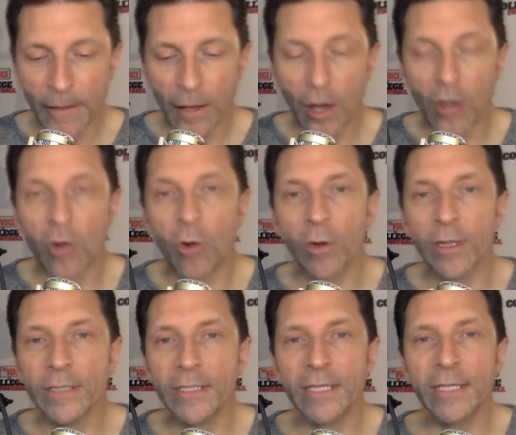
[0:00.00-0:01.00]

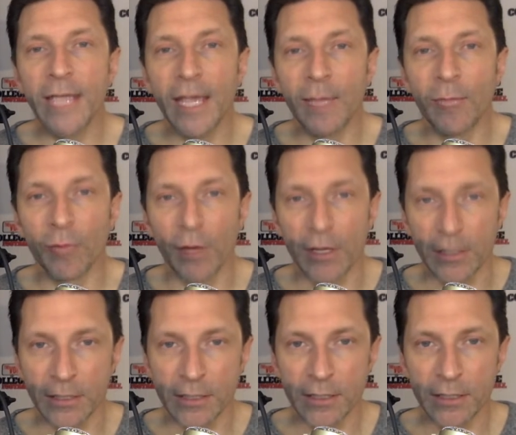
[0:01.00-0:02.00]
According to Gabe
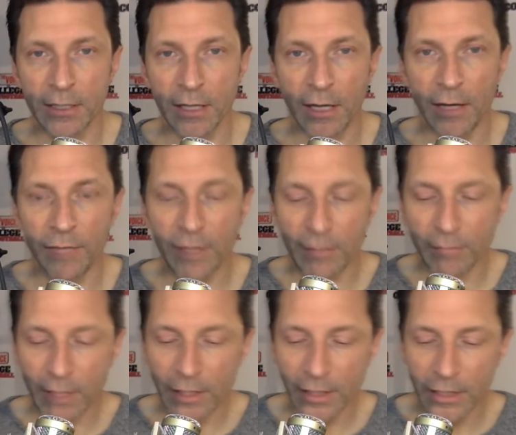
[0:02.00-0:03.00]
Brooks of the
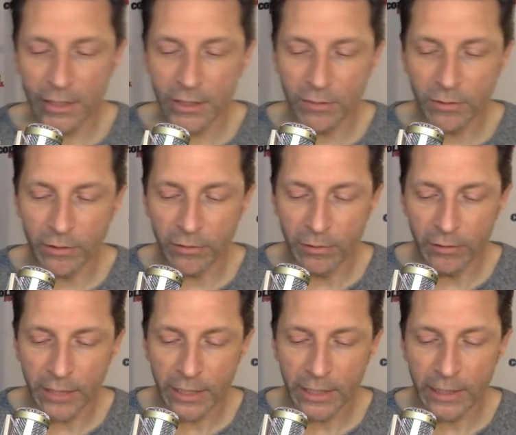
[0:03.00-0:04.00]
Midlands
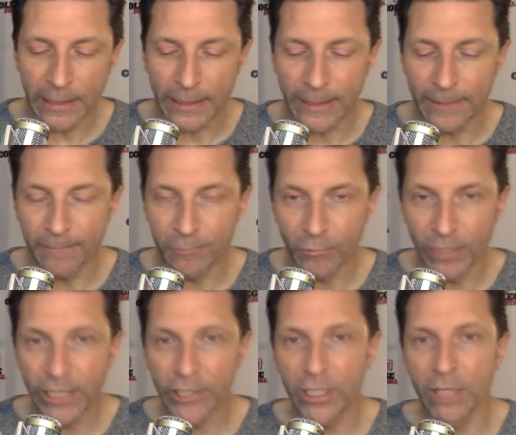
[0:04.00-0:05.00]
recruiting um,
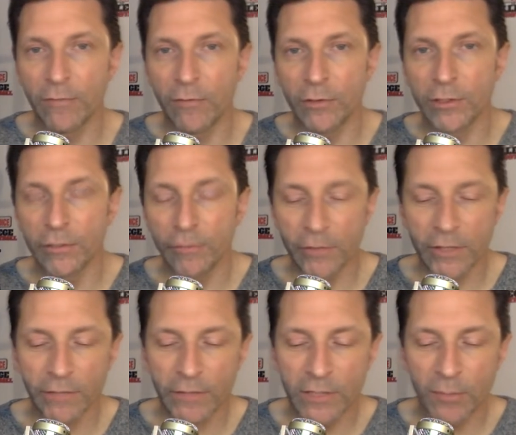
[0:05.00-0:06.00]
region for
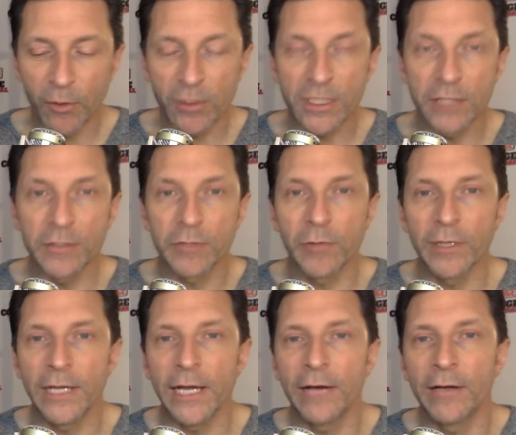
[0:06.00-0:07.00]
247 Sports, here's the
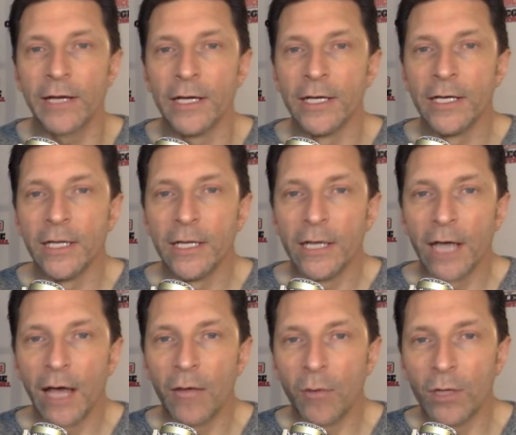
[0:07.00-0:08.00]
rundown
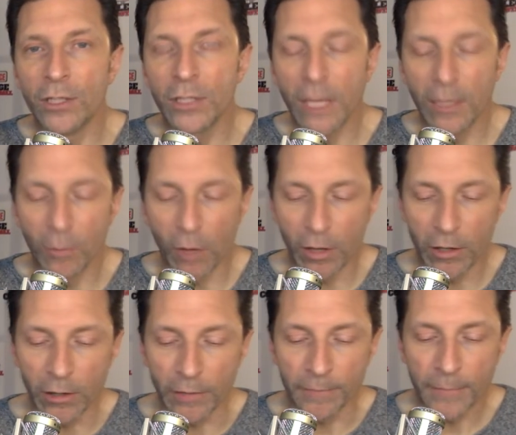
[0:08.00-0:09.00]
on one Jalon
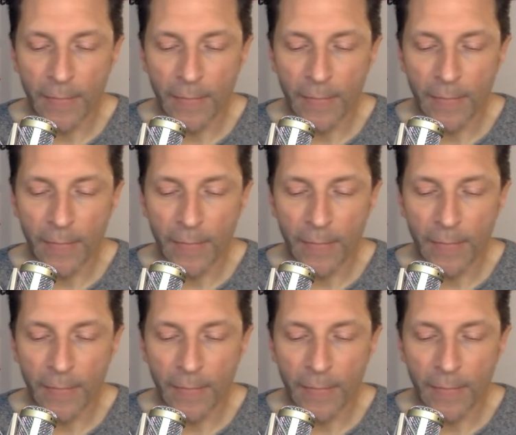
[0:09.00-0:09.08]
Walker.